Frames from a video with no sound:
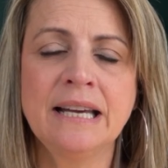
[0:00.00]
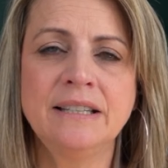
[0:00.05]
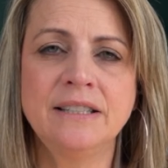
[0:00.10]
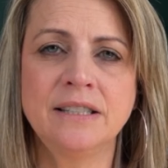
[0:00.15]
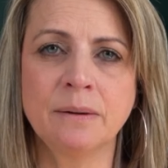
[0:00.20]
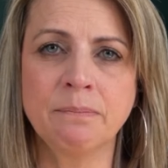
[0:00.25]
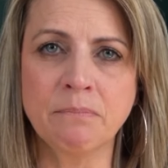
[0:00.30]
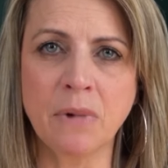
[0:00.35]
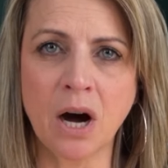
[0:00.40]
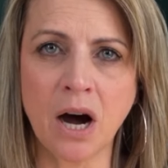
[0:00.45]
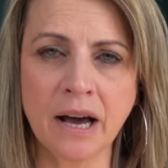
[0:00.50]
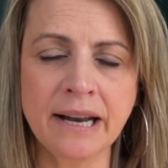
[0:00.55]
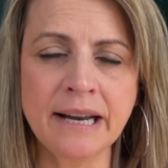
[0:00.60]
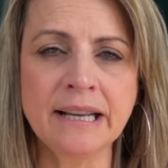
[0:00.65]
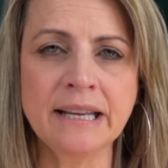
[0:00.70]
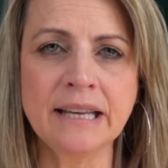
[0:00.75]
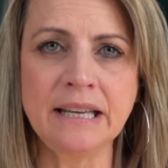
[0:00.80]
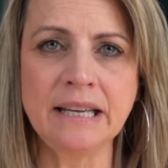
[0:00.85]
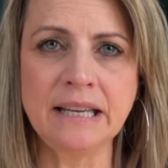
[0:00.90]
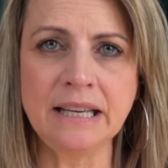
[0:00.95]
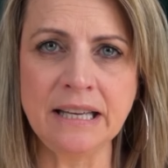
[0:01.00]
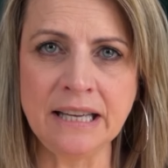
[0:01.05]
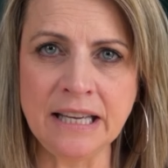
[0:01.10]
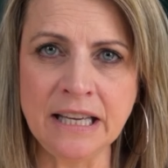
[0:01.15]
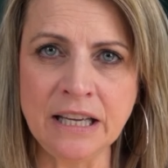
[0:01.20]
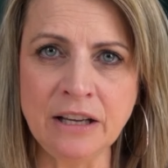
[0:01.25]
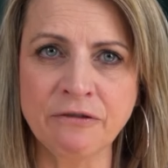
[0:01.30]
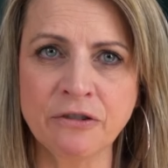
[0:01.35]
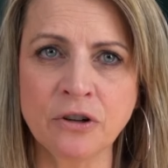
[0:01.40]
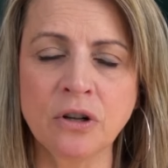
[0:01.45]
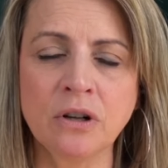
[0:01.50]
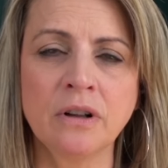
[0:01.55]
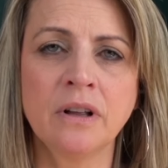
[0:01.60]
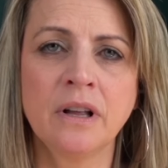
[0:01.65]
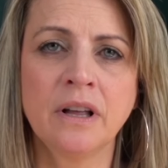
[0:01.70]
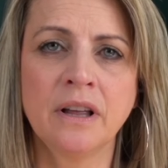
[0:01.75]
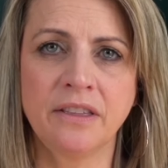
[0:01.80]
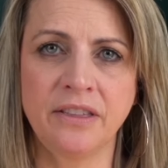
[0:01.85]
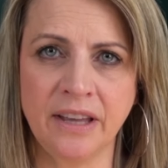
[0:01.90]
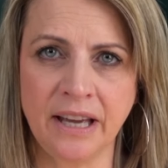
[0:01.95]
demonic,
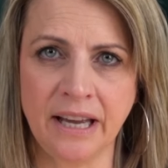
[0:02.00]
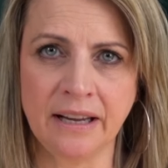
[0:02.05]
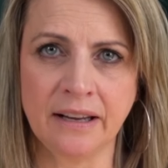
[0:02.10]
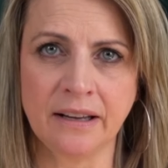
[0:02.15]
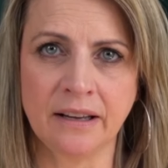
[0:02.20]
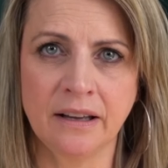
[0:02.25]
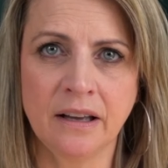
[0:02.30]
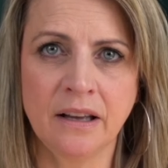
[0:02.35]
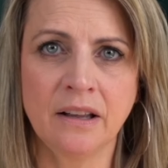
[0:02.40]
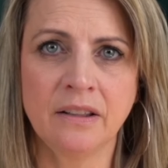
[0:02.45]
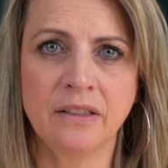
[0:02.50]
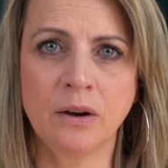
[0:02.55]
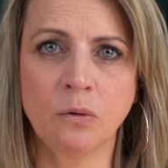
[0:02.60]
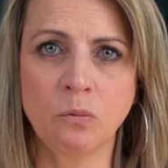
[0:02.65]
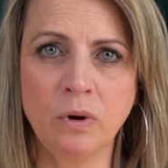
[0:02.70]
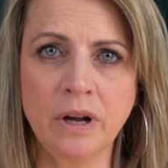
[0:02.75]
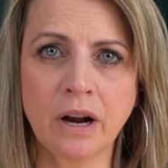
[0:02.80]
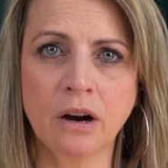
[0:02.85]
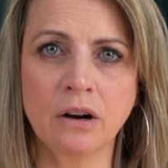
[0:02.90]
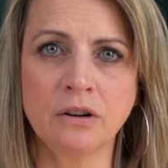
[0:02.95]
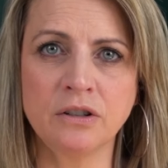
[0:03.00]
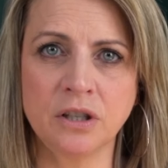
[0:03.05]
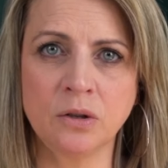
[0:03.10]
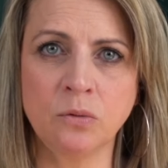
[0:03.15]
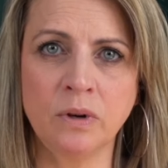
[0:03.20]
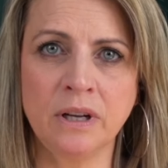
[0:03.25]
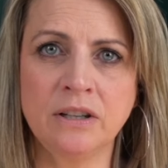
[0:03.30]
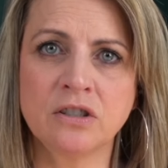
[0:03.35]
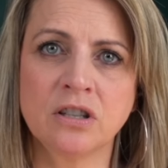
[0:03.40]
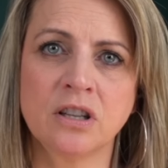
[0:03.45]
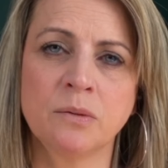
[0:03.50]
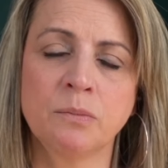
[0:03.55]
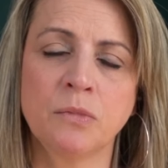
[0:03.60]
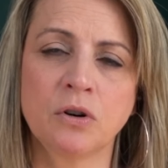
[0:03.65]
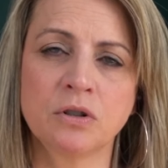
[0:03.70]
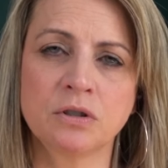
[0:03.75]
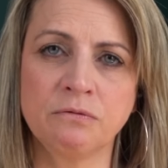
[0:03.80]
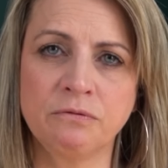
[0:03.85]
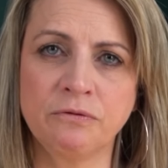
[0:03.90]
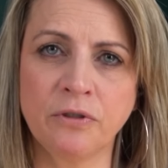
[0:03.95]
evil thing that we are doing to the
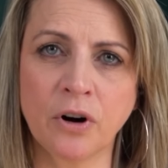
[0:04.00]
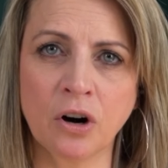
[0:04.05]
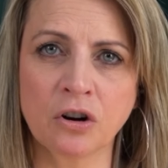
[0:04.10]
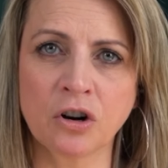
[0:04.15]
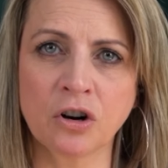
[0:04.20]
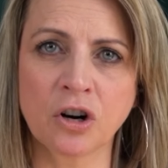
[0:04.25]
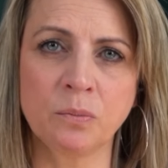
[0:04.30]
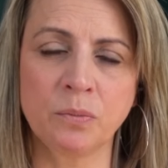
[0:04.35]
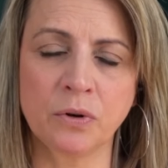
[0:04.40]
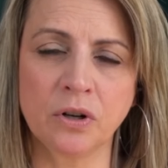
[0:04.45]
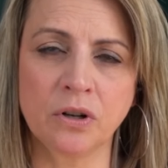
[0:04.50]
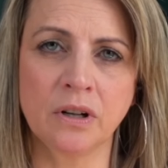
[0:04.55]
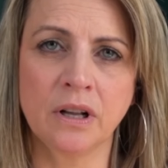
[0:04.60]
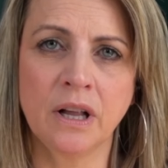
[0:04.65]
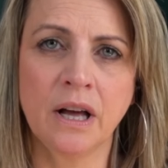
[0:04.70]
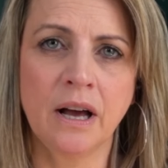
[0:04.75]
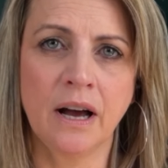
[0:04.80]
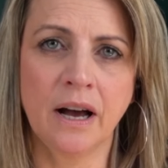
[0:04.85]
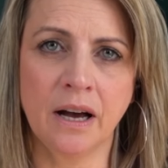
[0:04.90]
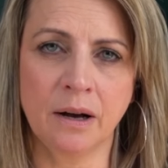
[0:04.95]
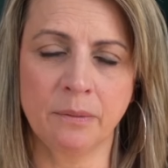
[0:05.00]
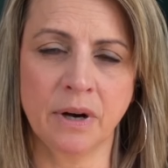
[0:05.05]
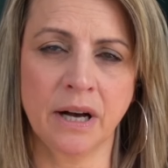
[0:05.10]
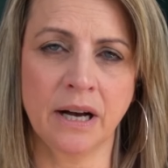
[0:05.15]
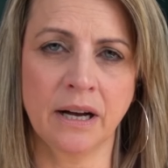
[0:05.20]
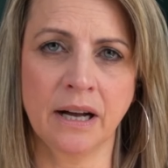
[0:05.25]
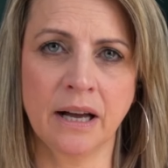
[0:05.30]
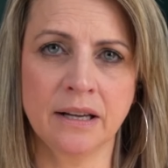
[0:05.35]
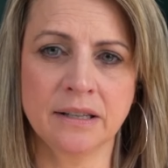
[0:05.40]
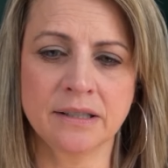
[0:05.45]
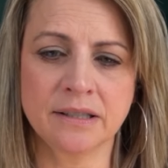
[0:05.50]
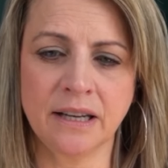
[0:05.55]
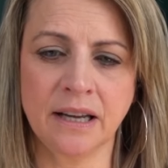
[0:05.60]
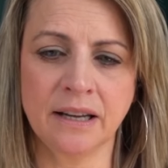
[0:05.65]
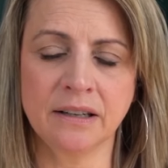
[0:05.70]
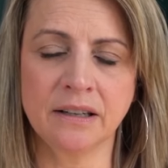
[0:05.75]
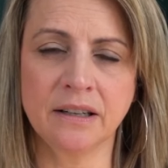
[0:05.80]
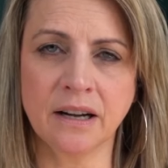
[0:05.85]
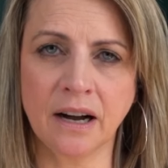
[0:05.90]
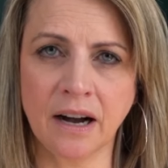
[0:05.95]
most vulnerable among us.
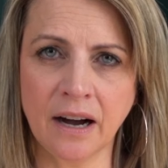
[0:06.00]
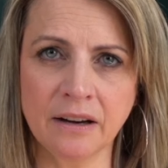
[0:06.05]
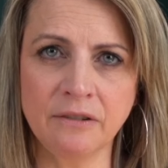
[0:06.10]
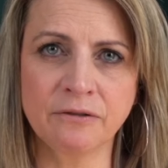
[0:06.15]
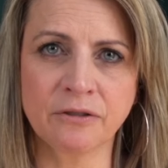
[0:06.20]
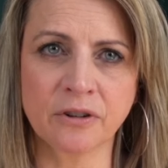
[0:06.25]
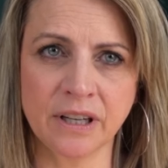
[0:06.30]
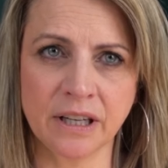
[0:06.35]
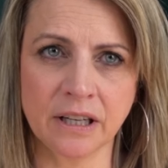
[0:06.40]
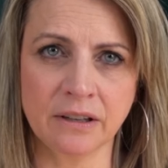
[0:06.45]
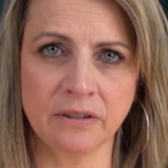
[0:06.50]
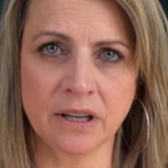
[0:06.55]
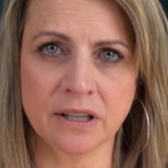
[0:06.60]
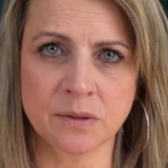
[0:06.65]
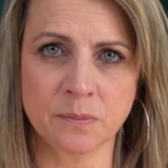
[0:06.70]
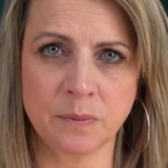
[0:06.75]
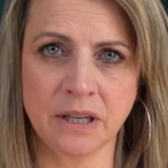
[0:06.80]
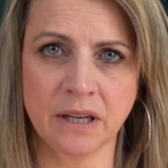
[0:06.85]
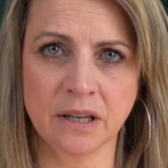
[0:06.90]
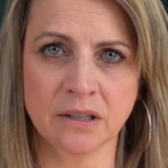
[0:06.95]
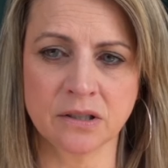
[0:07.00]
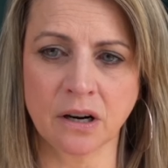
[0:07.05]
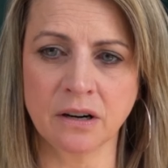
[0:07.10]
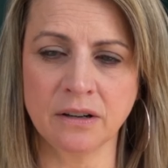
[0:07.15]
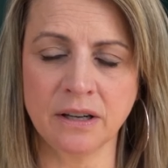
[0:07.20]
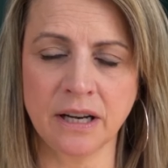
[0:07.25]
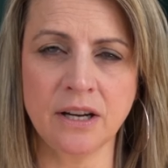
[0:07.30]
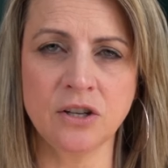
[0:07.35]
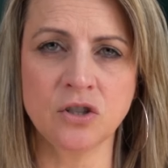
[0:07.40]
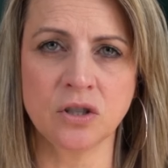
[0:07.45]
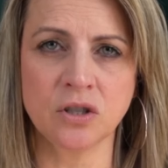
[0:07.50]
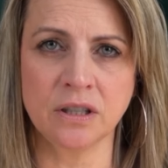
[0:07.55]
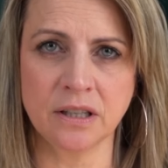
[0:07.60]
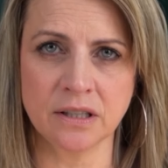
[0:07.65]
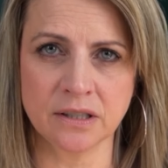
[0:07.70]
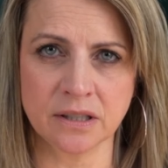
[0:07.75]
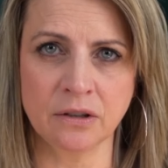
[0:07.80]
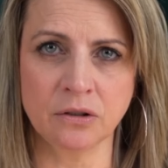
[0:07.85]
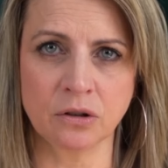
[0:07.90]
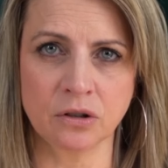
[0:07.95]
And God forgive us because our nation
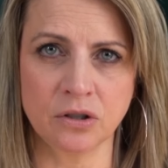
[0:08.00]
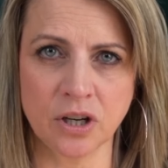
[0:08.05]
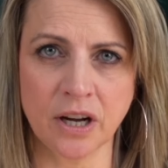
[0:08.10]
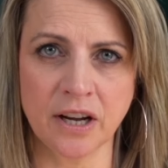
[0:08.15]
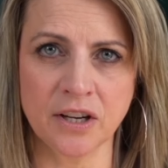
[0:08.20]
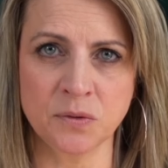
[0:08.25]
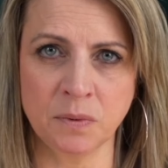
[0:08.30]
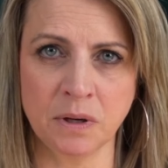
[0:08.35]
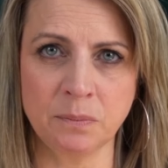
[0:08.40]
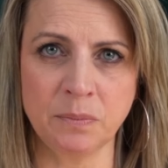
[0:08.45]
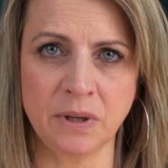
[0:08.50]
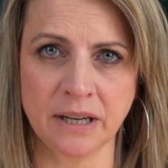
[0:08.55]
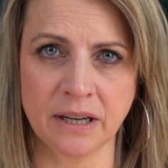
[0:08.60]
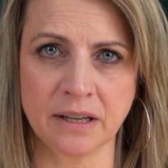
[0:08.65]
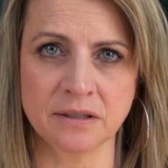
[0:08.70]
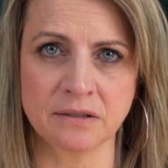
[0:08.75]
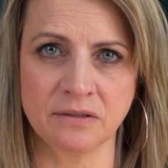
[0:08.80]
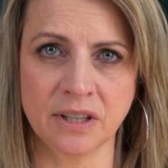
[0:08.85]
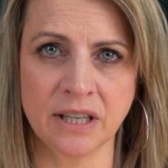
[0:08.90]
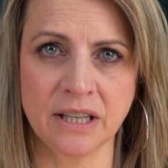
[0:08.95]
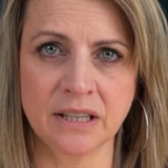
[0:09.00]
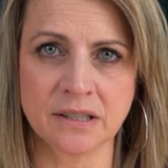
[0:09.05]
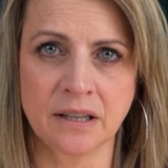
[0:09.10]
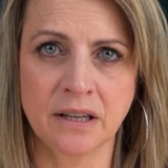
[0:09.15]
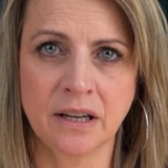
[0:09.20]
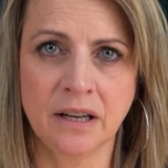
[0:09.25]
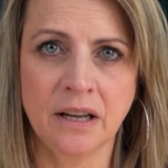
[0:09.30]
is under judgment because of this.